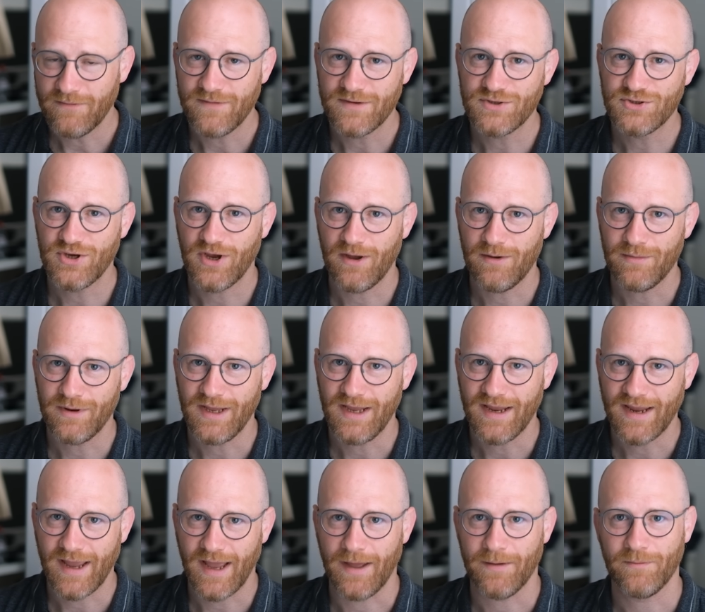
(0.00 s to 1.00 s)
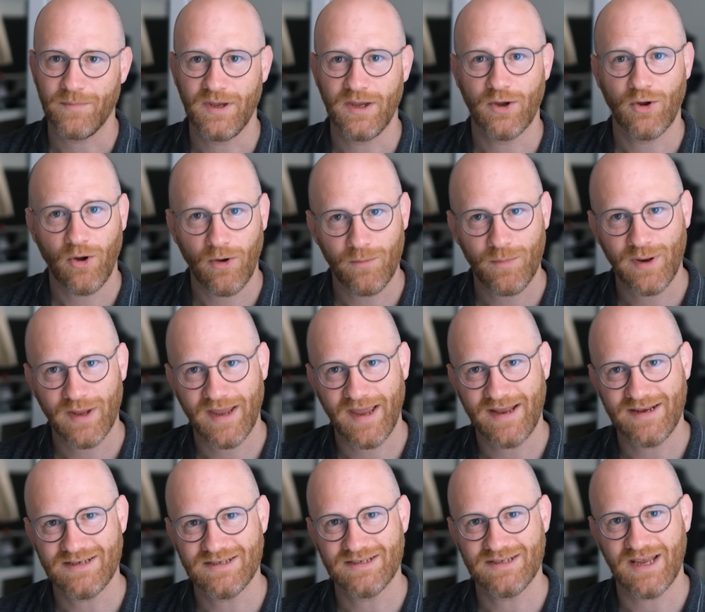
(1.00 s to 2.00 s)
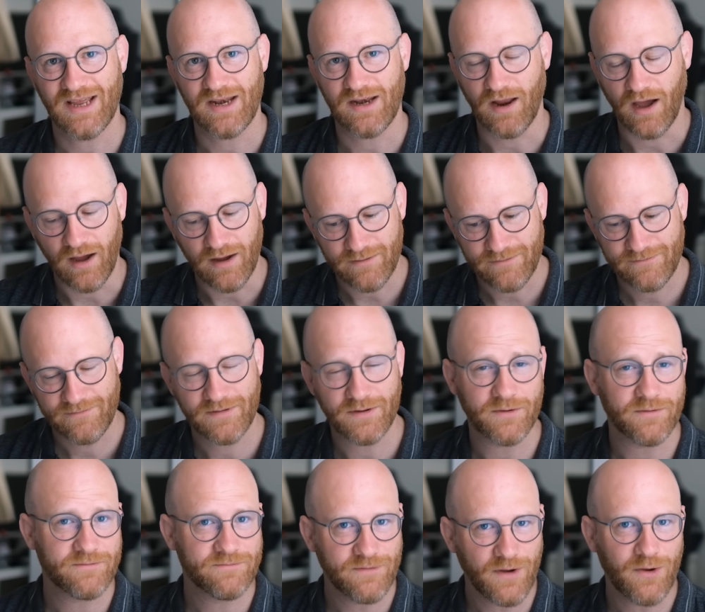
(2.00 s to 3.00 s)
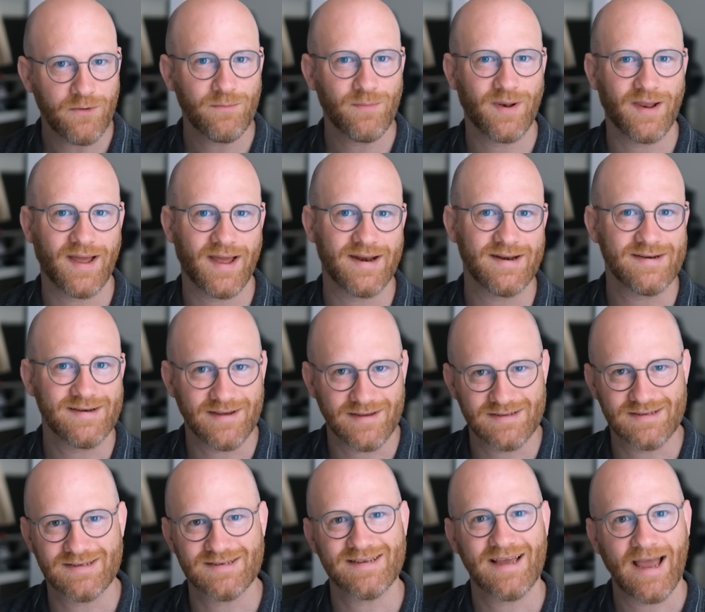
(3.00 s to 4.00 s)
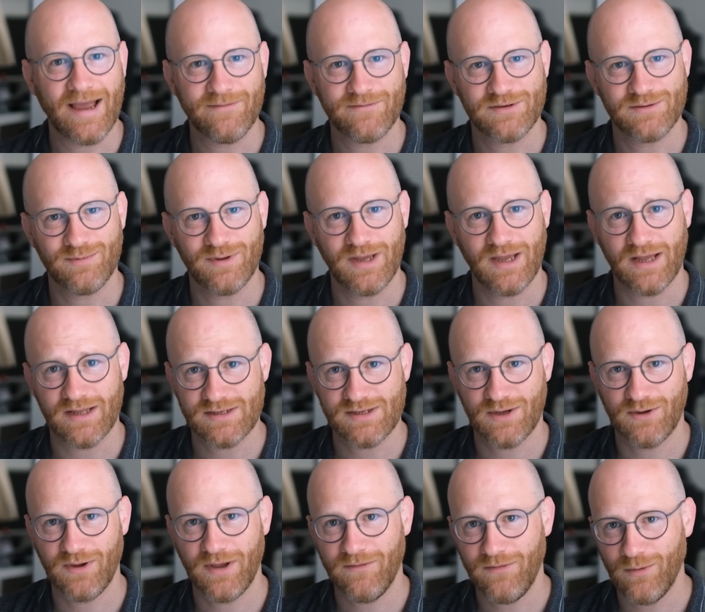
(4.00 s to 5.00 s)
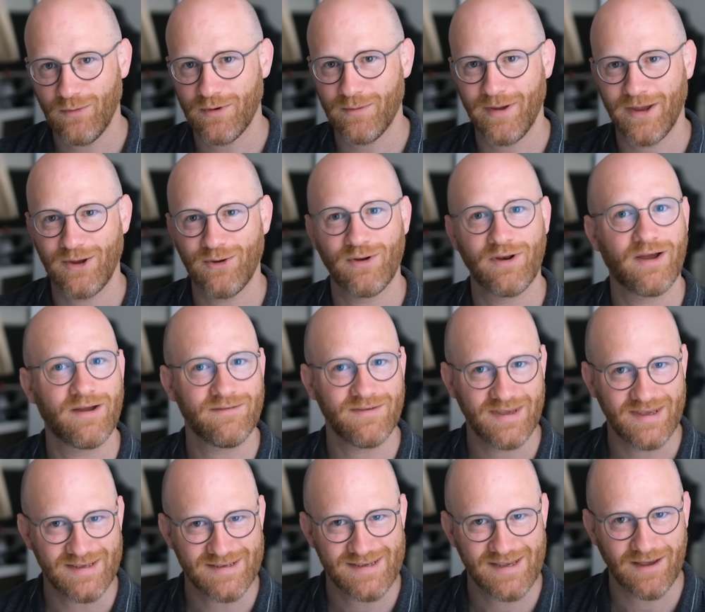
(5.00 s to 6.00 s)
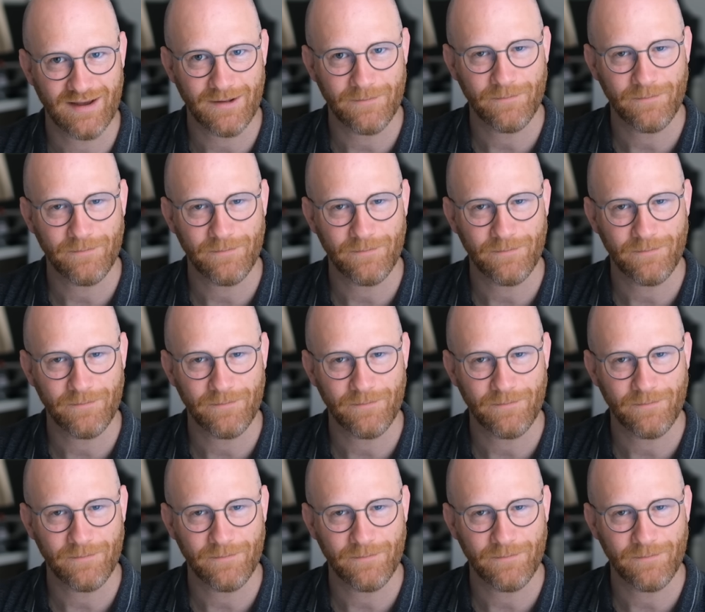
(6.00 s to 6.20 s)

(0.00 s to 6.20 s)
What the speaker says: in Germany can be complicated enough. Your phone plan doesn't have to be. And so if you want to make your life easier,